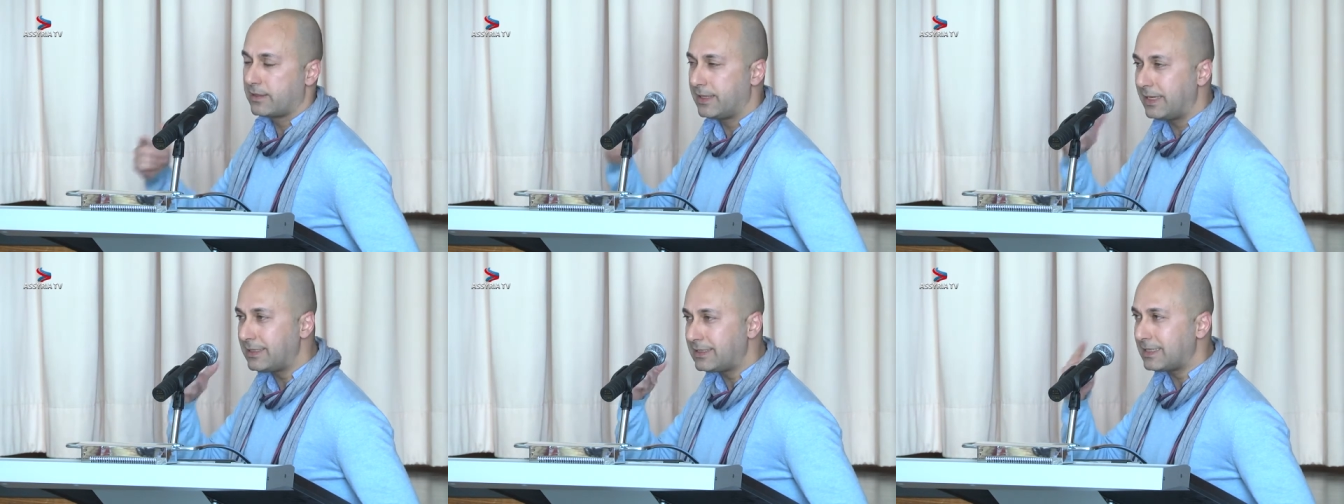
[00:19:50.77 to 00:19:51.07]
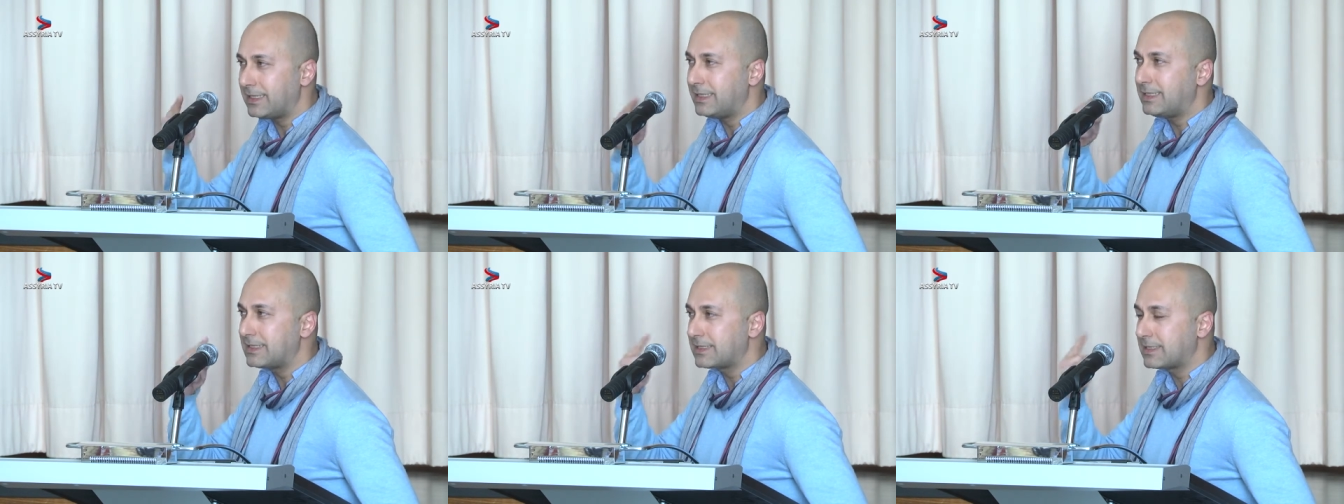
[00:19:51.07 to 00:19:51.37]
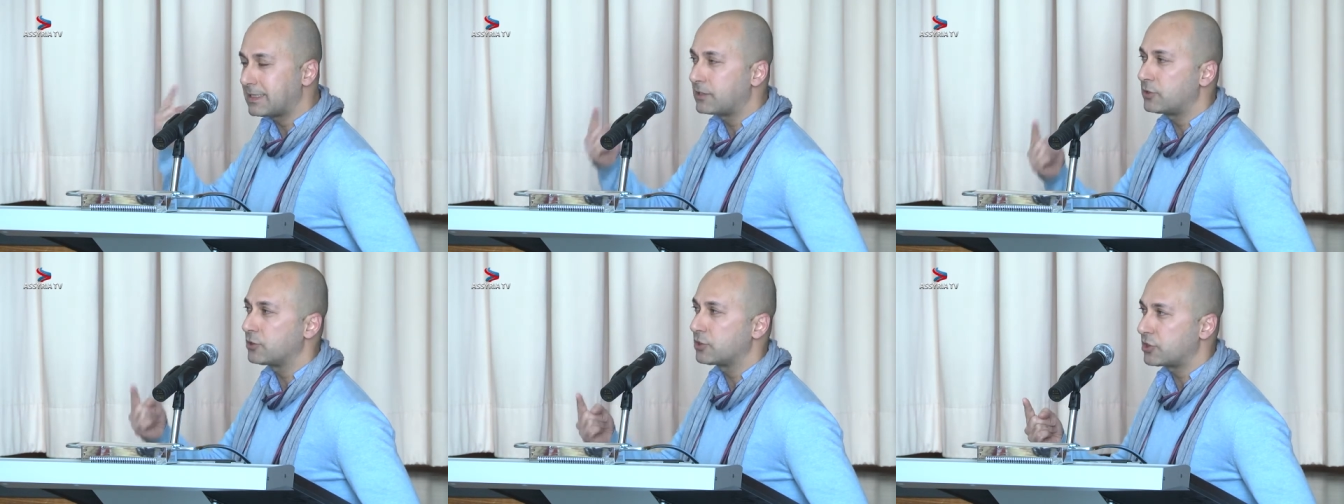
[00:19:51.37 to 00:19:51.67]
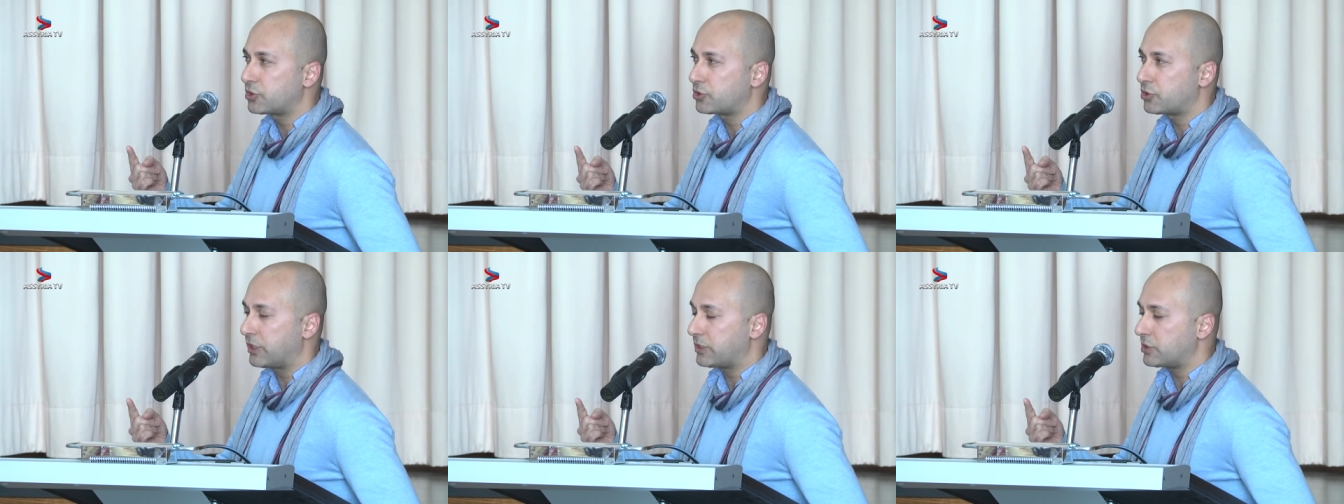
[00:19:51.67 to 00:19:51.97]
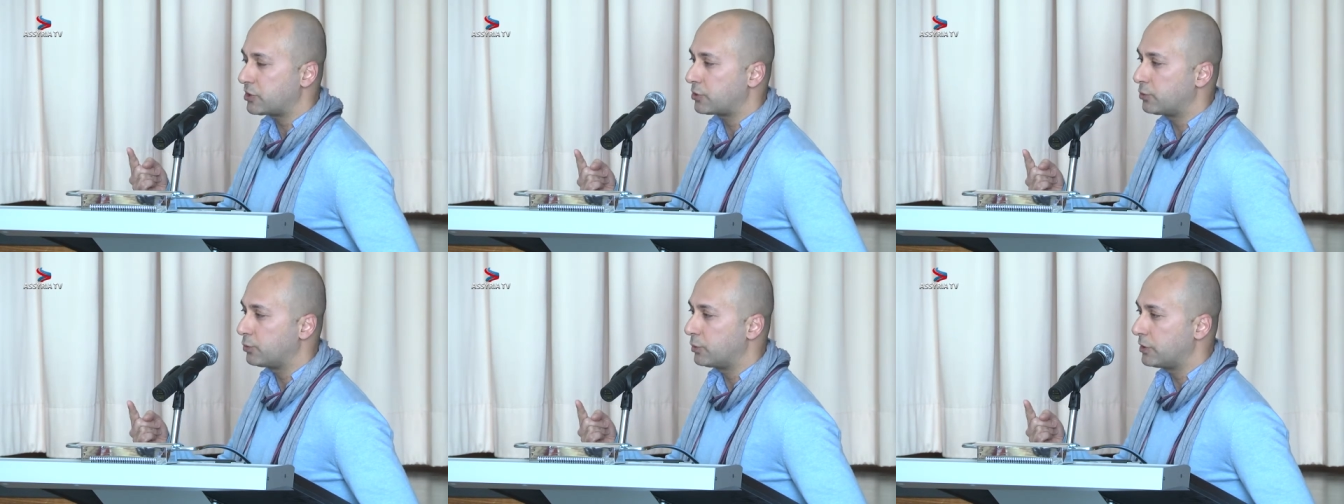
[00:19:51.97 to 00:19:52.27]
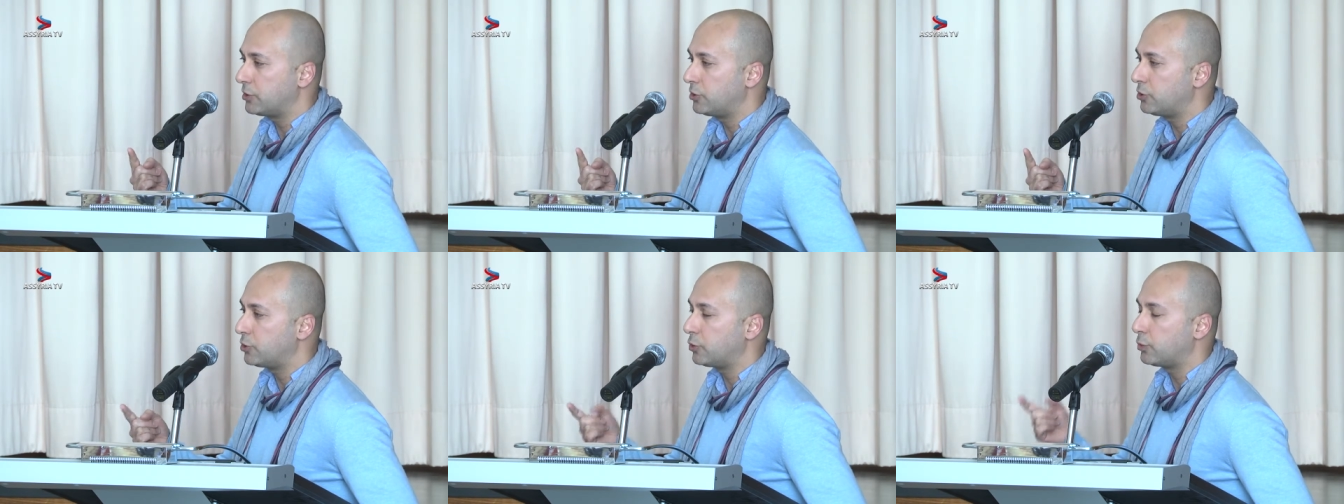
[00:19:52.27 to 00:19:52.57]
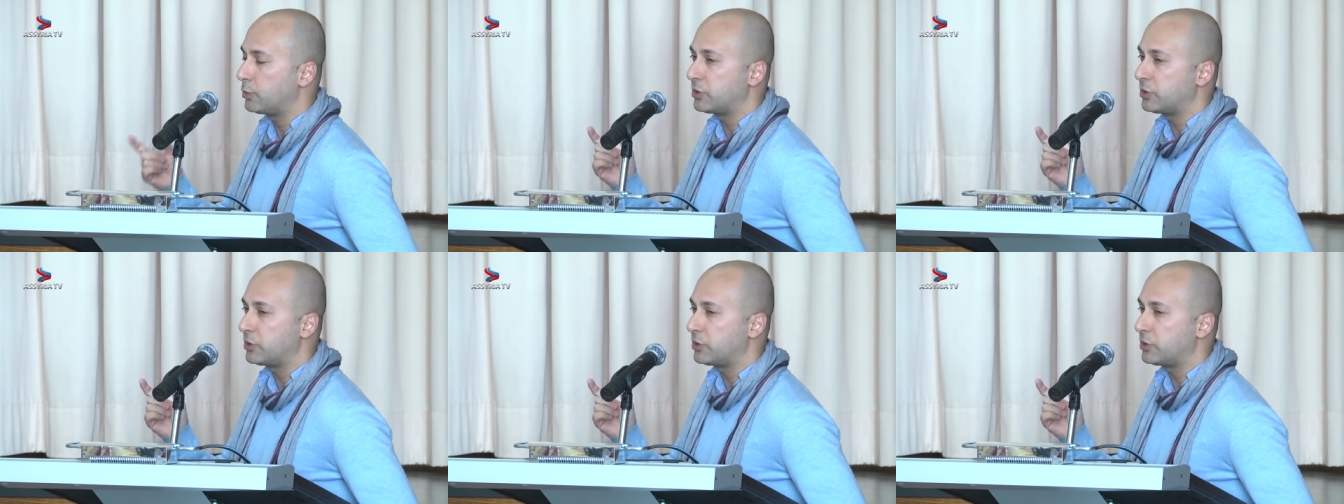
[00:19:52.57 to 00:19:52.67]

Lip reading: That is the construction we do,